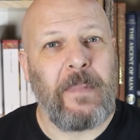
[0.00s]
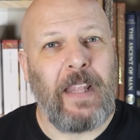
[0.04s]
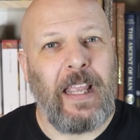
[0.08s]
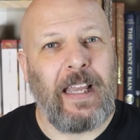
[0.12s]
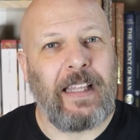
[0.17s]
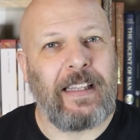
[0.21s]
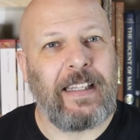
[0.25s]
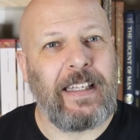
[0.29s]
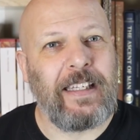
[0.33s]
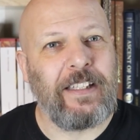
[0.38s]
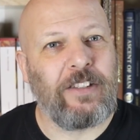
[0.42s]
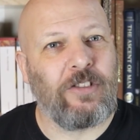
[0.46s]

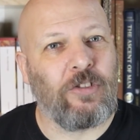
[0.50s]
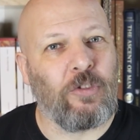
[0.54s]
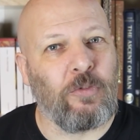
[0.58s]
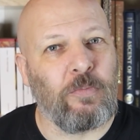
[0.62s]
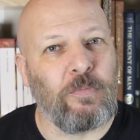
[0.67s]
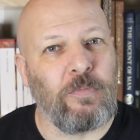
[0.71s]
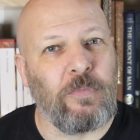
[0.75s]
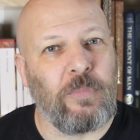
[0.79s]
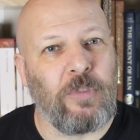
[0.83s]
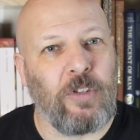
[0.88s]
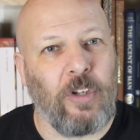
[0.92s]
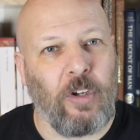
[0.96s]
And these
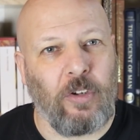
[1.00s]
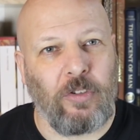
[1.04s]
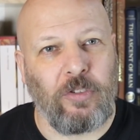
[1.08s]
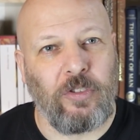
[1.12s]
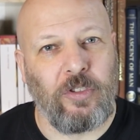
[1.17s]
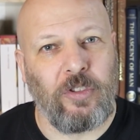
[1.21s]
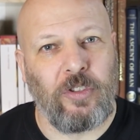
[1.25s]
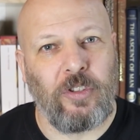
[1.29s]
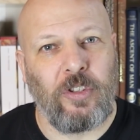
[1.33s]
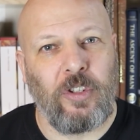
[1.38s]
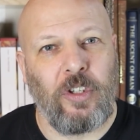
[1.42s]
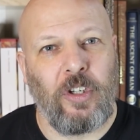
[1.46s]
storm
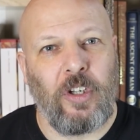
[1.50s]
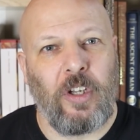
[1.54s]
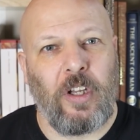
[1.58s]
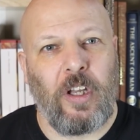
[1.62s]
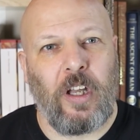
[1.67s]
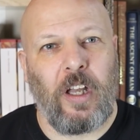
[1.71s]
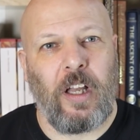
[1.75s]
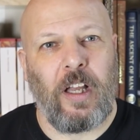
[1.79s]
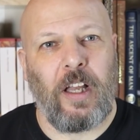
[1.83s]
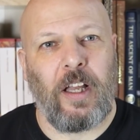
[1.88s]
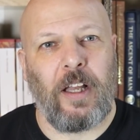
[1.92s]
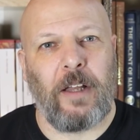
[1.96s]
gods
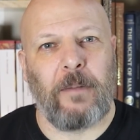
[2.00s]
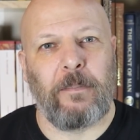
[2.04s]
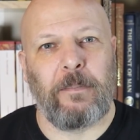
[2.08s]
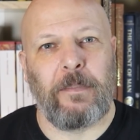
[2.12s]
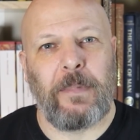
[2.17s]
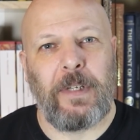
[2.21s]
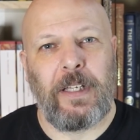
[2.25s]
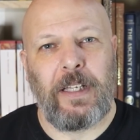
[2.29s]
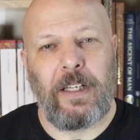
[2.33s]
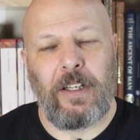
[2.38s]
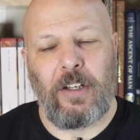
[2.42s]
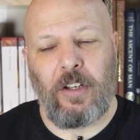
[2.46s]
um,